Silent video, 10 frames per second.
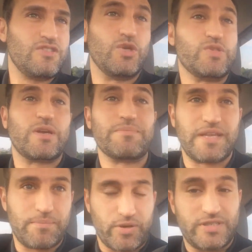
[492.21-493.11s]
Do
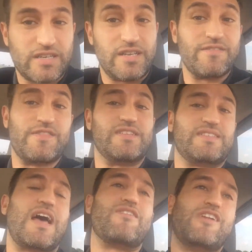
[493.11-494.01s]
something productive this
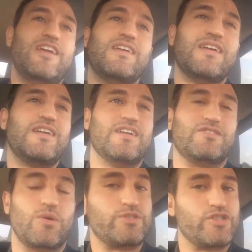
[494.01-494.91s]
Saturday.
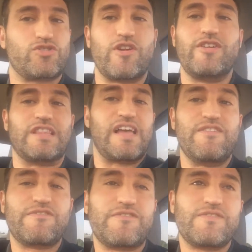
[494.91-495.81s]
Don't destroy your
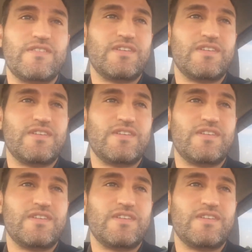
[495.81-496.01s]
life.